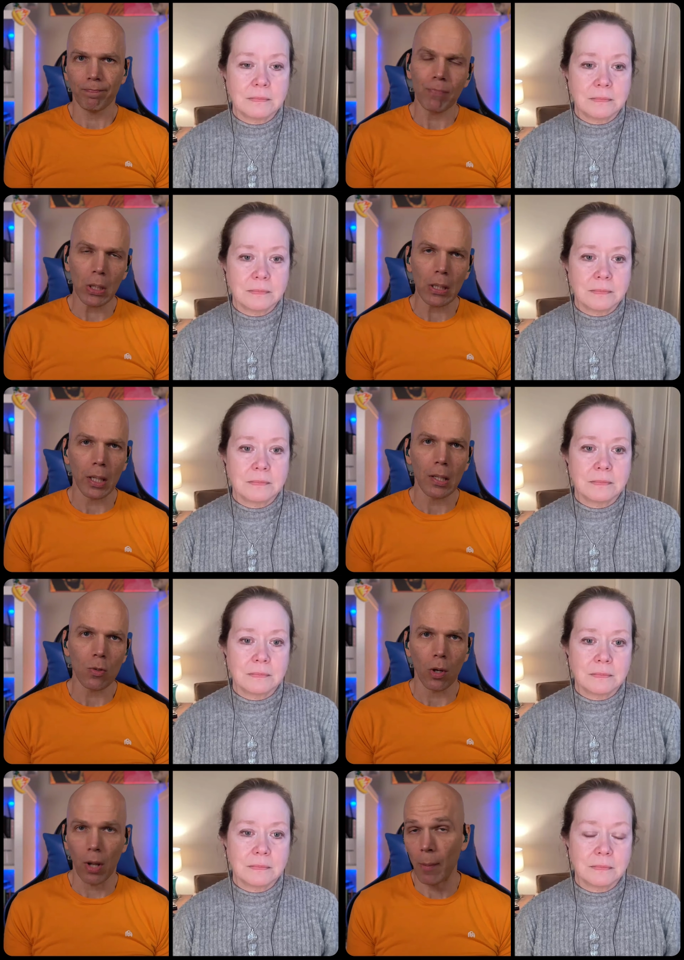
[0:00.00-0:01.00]
Speaker 1: because
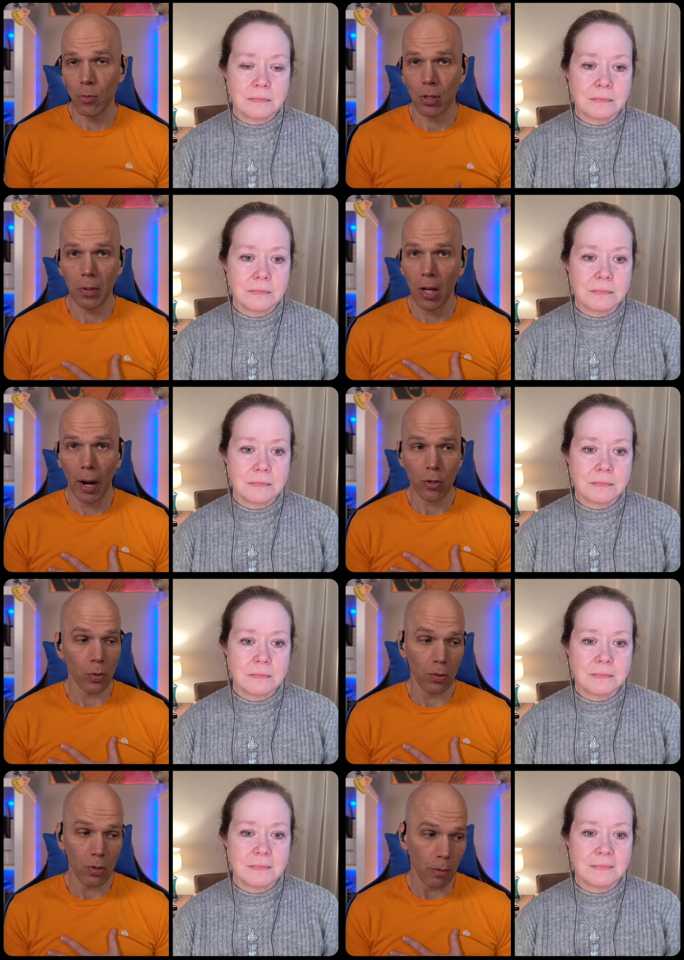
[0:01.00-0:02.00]
well i'm just going to be honest
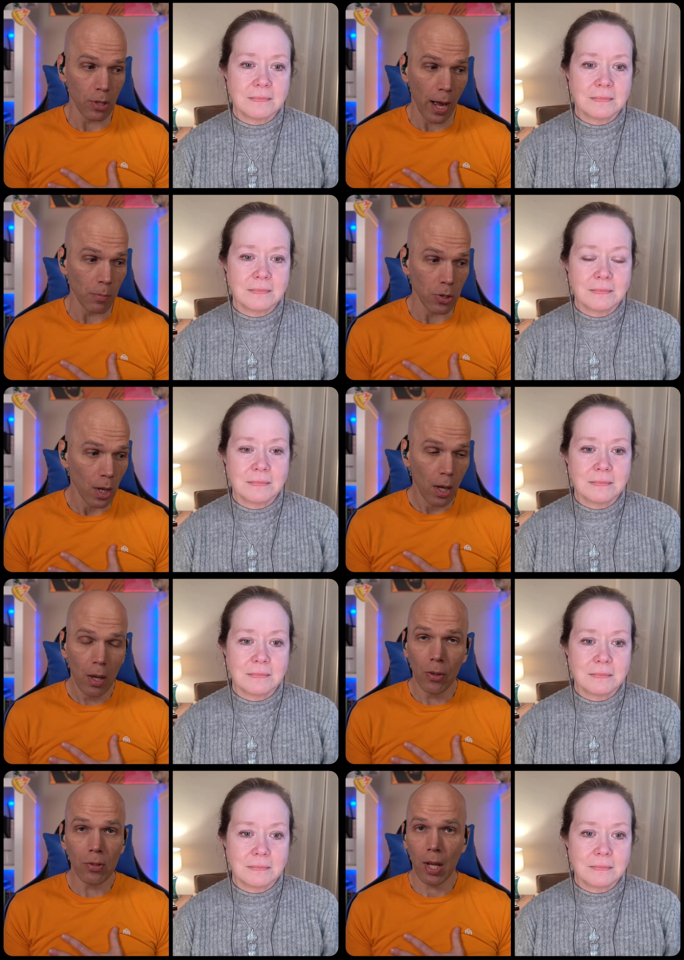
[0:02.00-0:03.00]
with you sometimes
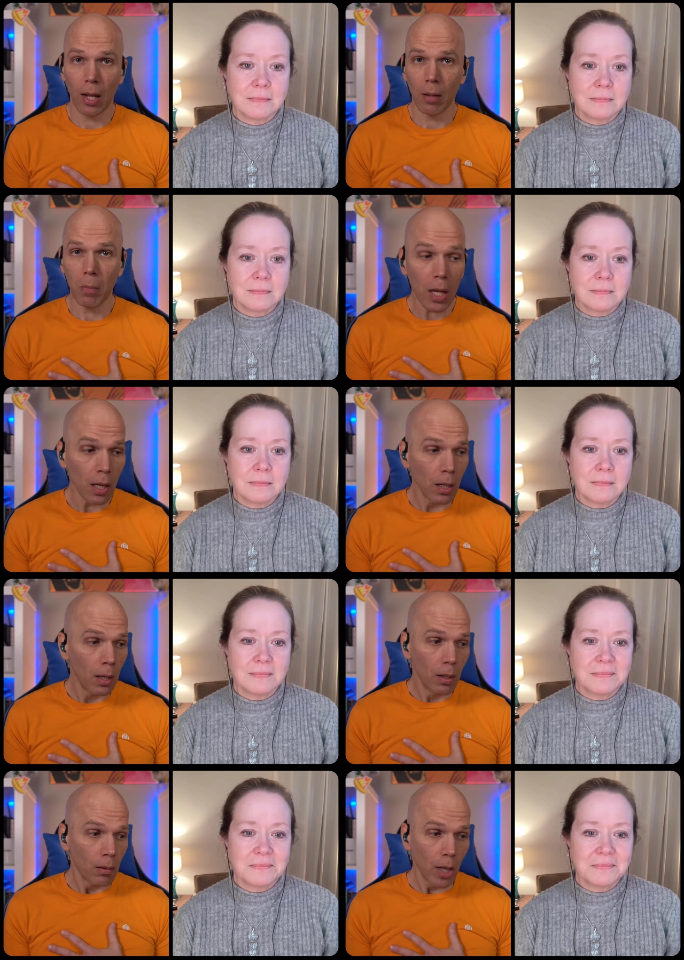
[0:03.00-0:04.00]
they're sending me
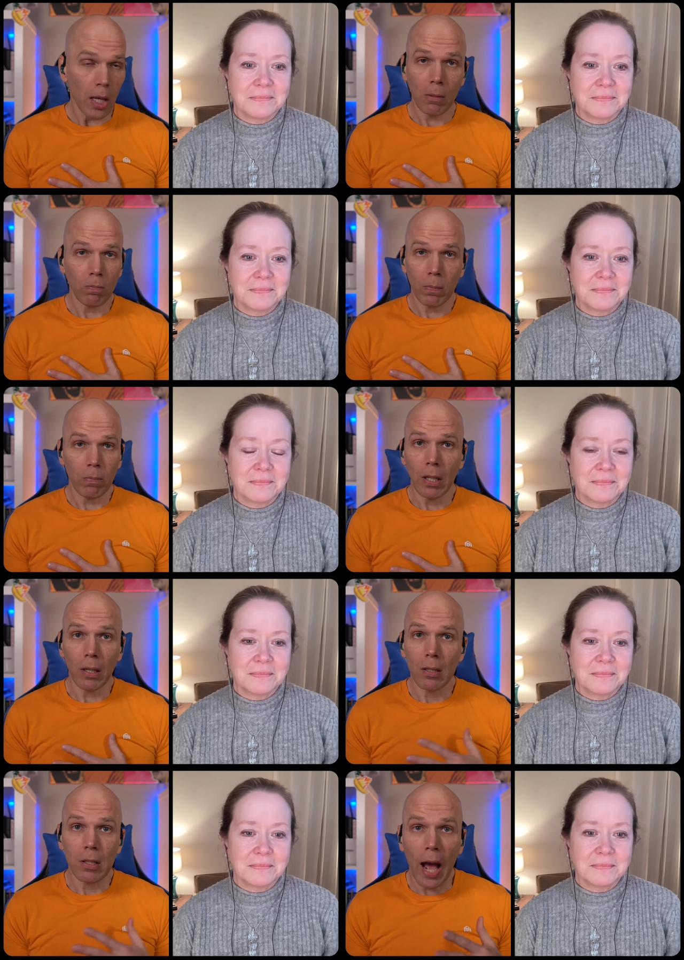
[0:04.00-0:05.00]
like an
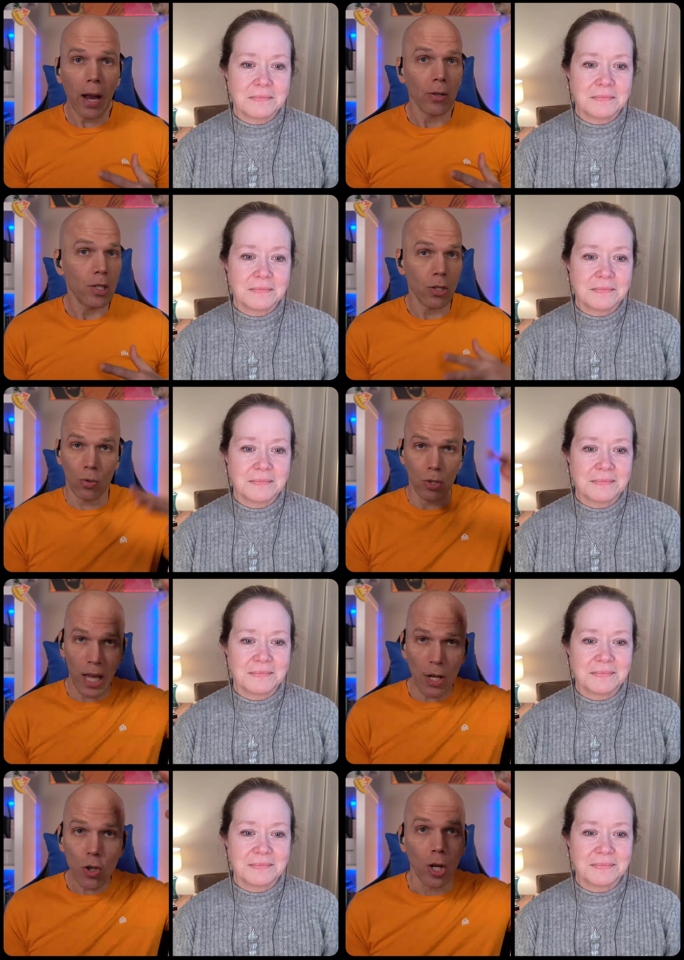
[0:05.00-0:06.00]
entire
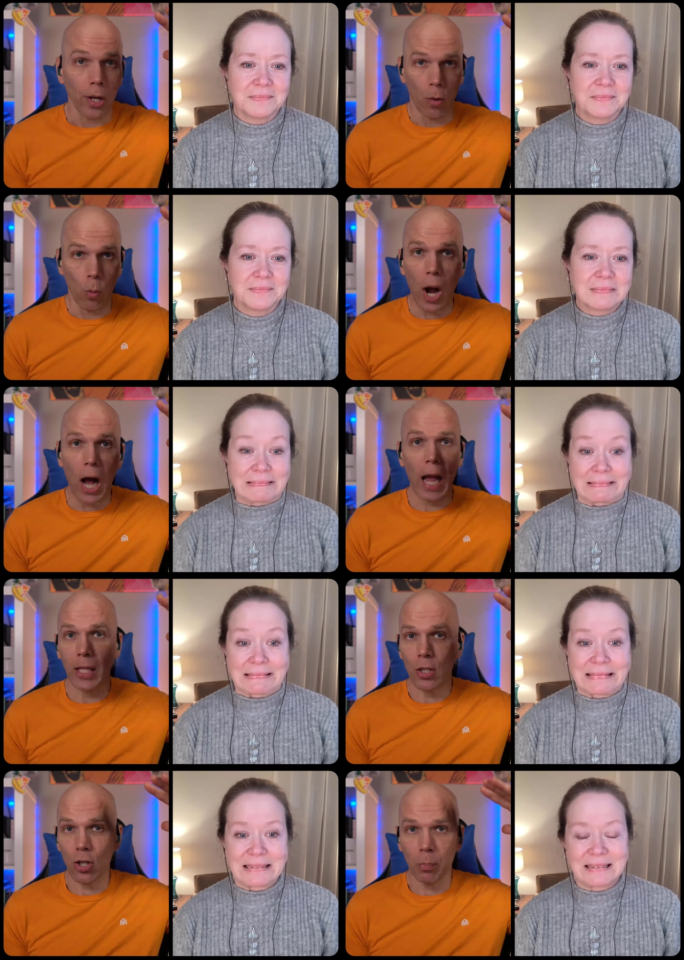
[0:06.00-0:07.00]
dissertation on why
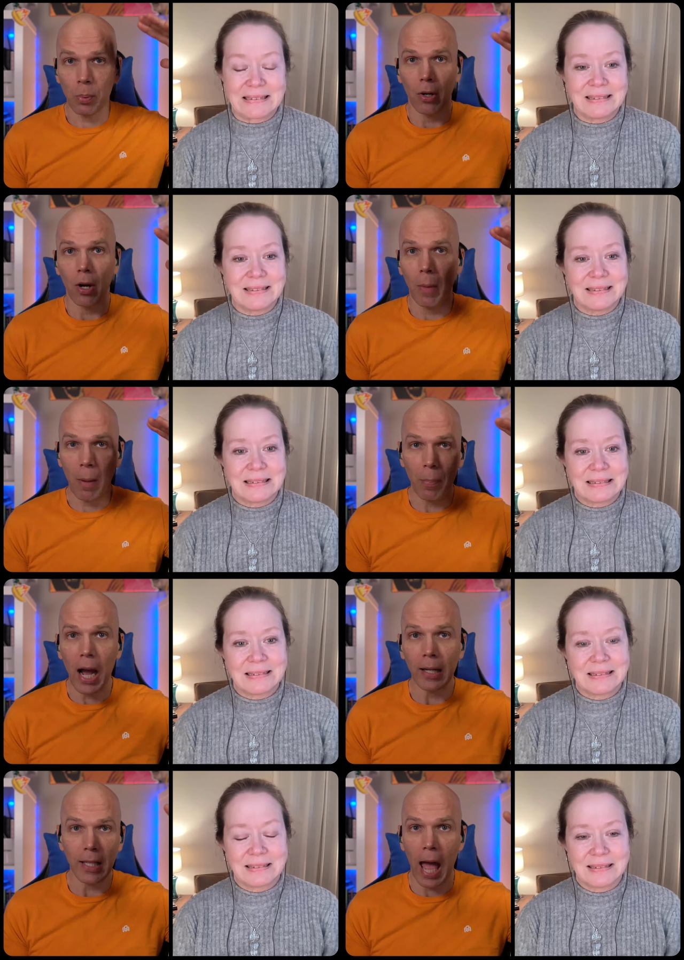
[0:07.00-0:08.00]
they should appear on my
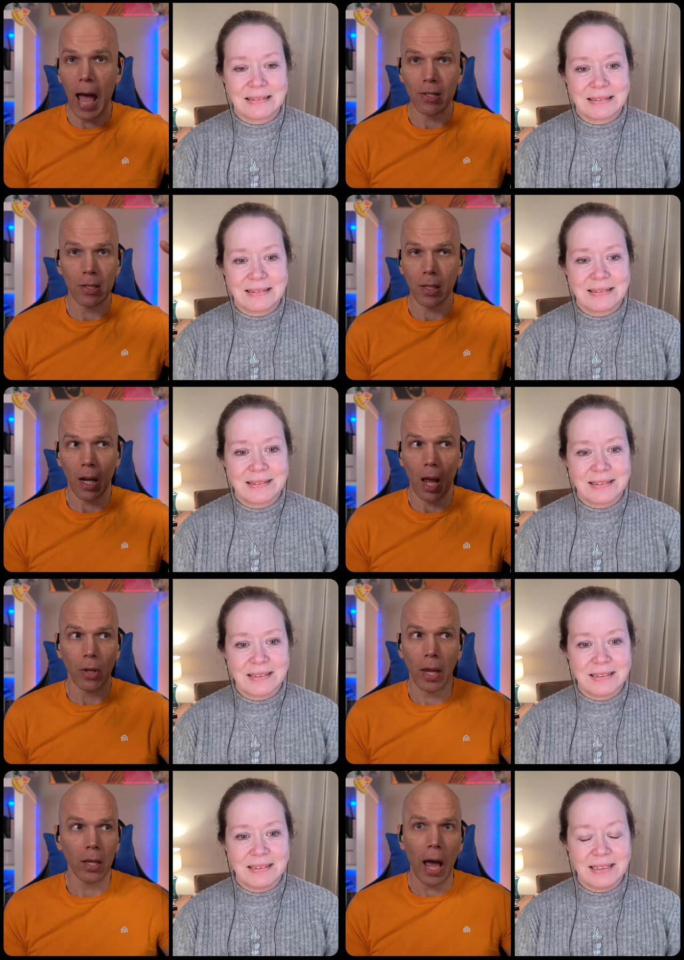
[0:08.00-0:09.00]
podcast and i'm
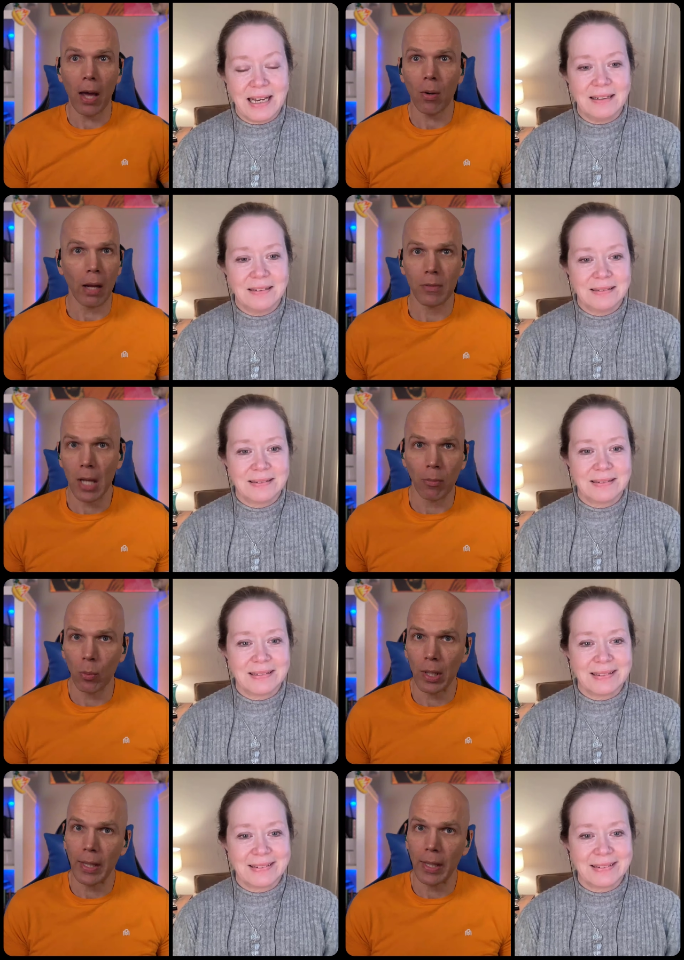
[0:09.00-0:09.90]
like i don't have time to read